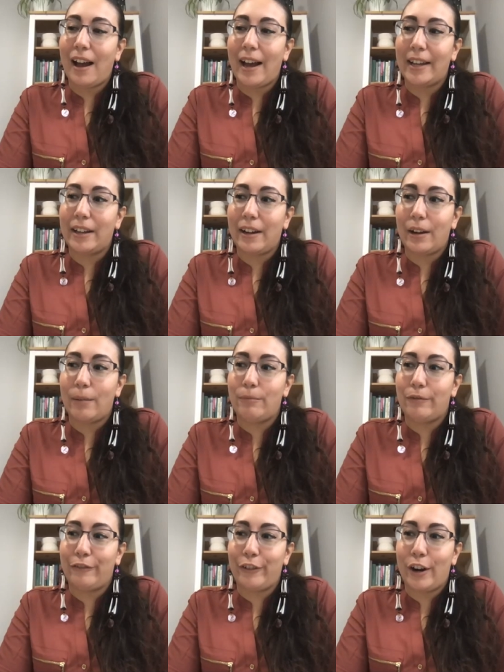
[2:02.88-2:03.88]
I
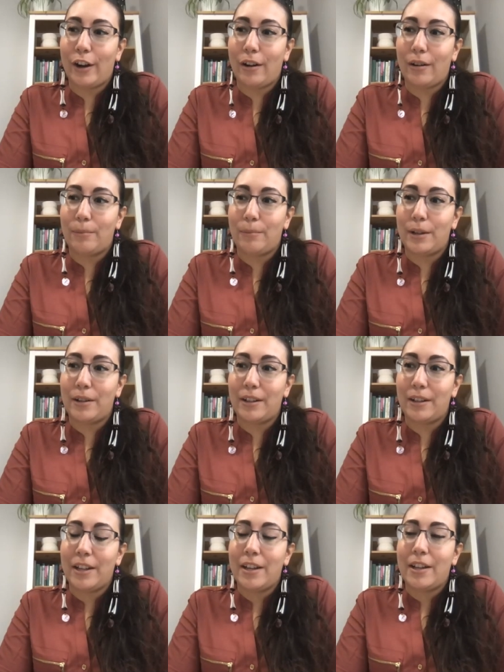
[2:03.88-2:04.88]
come from
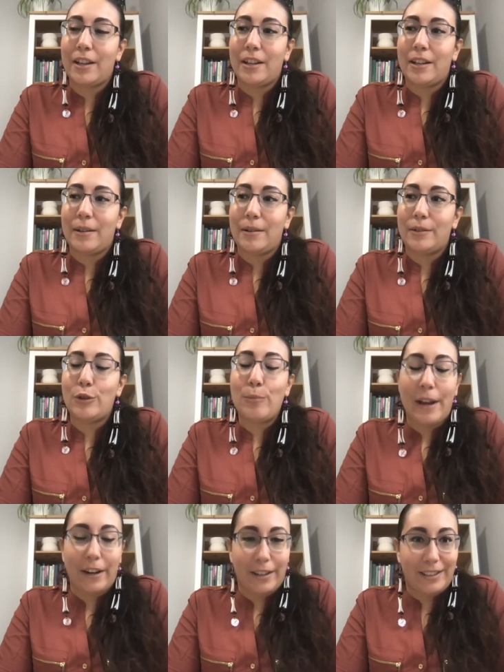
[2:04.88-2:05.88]
two
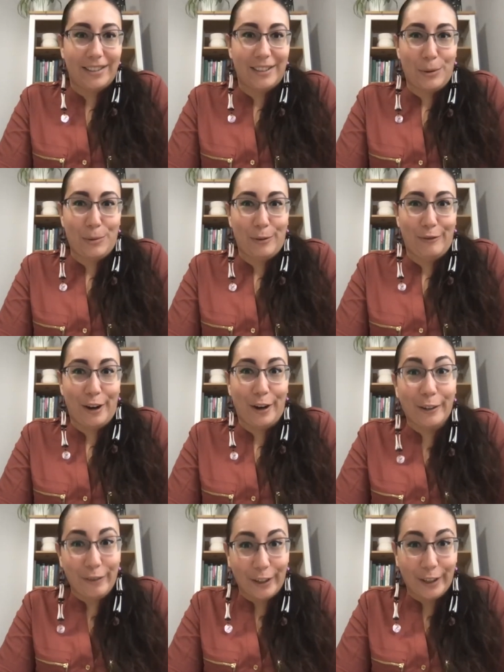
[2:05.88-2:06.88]
parents who were
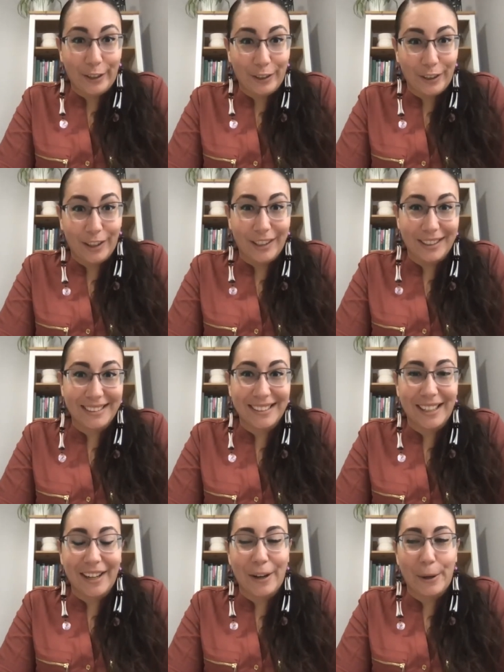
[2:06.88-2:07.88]
very, very good cooks.
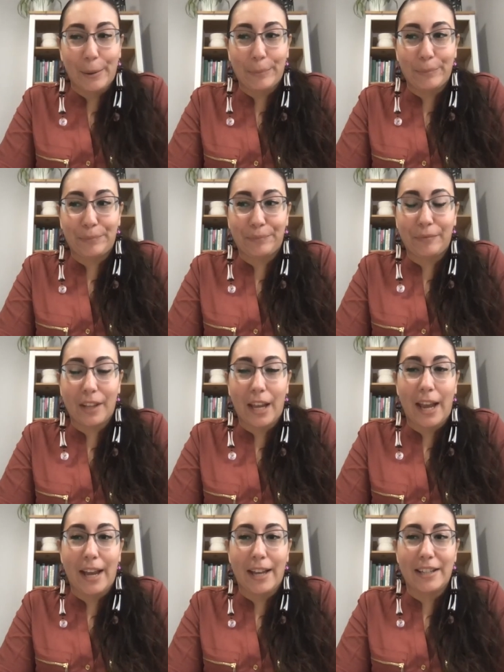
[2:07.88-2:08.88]
Um,
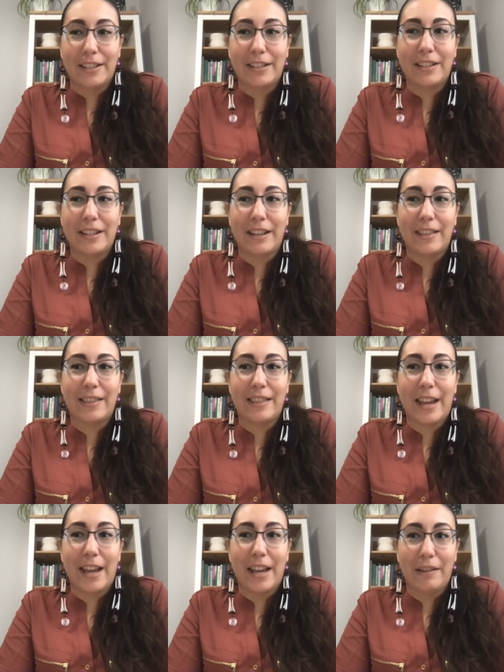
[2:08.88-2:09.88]
and
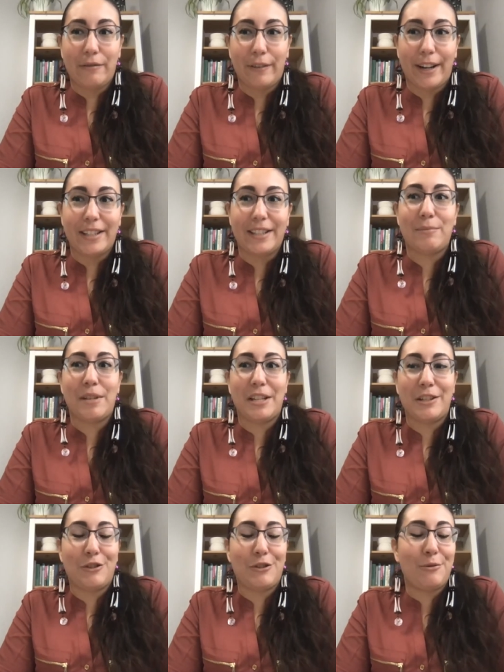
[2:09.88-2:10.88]
they raised
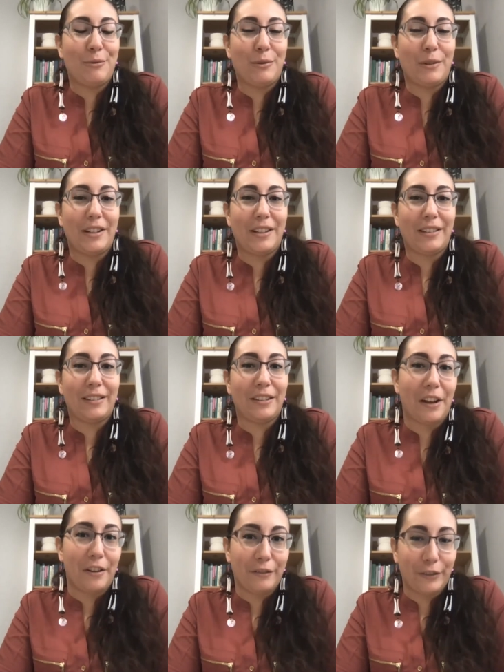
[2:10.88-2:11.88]
me to
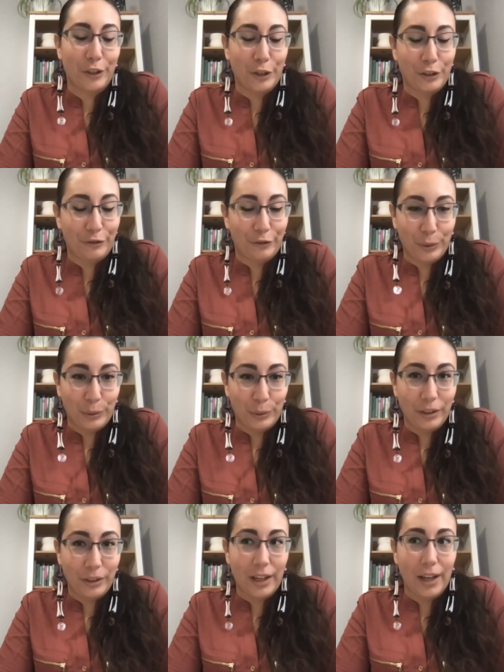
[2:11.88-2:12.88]
love good
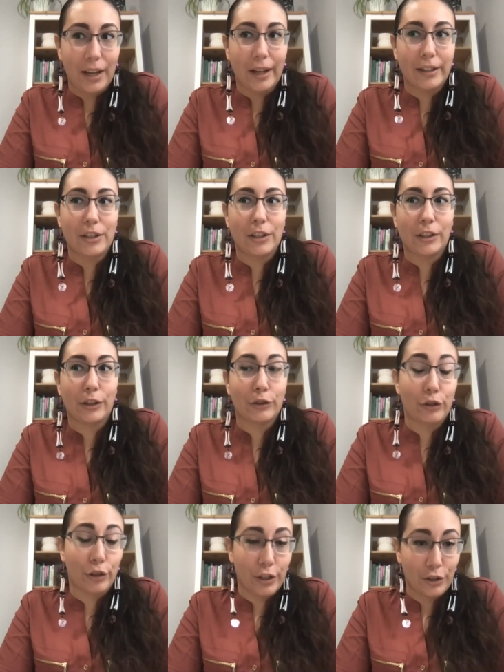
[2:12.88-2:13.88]
food and to cook
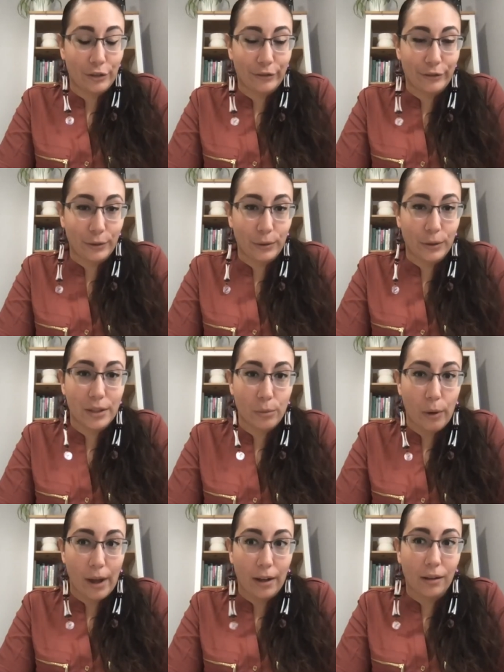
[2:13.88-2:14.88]
traditional food
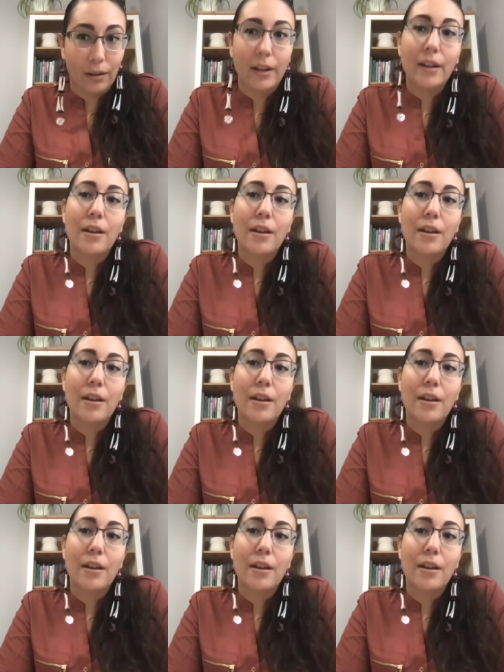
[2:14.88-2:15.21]
as well.